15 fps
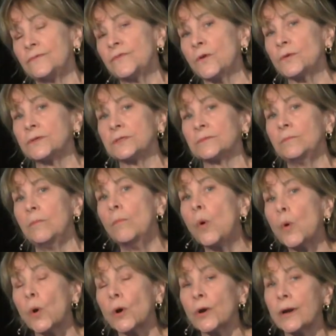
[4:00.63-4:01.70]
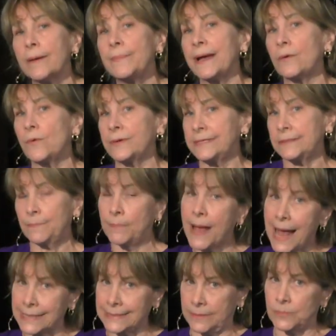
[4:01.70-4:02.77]
folks more about what is
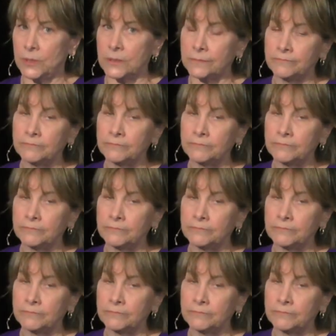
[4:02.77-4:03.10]
possible.